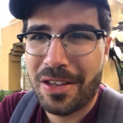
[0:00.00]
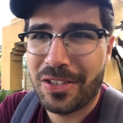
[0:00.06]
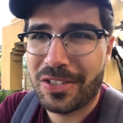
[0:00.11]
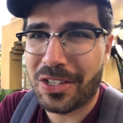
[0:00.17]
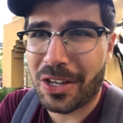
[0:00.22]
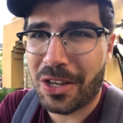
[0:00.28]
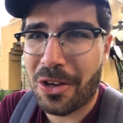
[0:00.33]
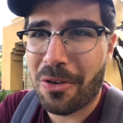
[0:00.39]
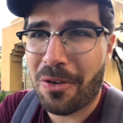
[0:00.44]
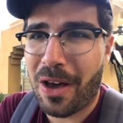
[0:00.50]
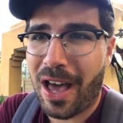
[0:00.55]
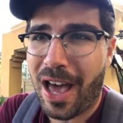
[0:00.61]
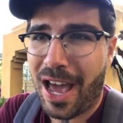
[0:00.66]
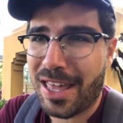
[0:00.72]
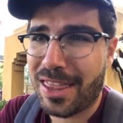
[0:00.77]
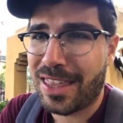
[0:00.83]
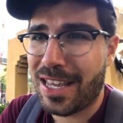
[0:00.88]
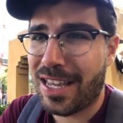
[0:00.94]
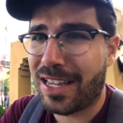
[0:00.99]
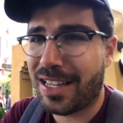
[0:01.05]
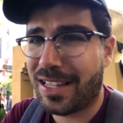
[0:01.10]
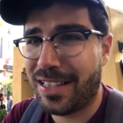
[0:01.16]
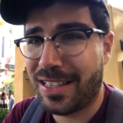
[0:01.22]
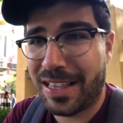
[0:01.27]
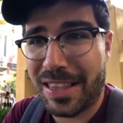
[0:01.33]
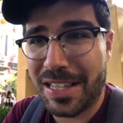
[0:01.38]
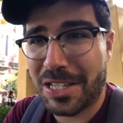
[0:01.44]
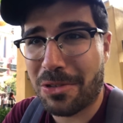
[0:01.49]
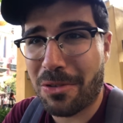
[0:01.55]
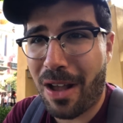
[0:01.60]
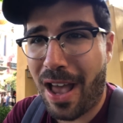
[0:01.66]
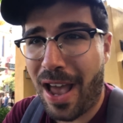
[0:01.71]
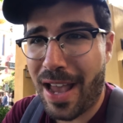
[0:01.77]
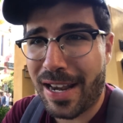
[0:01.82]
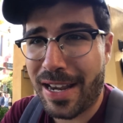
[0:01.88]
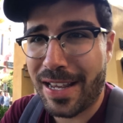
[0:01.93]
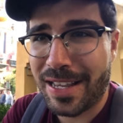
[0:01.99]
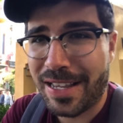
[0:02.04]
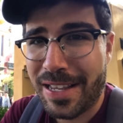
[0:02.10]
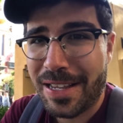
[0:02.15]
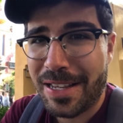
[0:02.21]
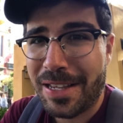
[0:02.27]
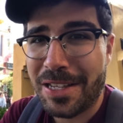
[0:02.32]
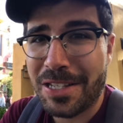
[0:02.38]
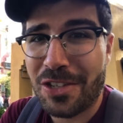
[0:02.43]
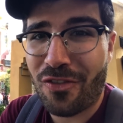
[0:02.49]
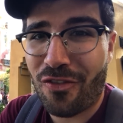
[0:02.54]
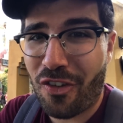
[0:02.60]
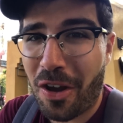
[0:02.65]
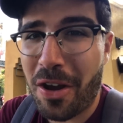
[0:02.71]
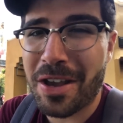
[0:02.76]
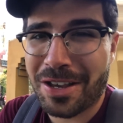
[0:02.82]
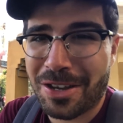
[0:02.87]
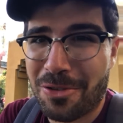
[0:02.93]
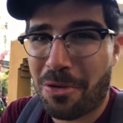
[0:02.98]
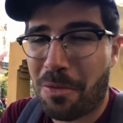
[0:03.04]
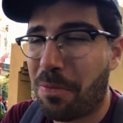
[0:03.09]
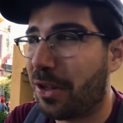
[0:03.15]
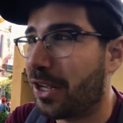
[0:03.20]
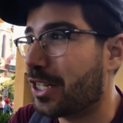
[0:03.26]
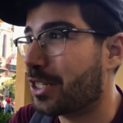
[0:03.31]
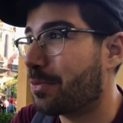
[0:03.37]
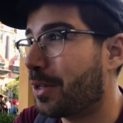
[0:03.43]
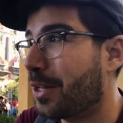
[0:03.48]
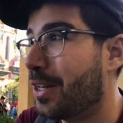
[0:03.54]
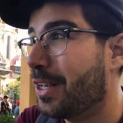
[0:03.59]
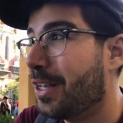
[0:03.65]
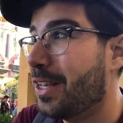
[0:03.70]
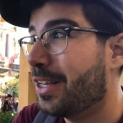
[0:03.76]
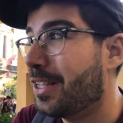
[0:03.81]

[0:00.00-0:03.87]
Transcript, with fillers: So I think that this ride is a very good replacement.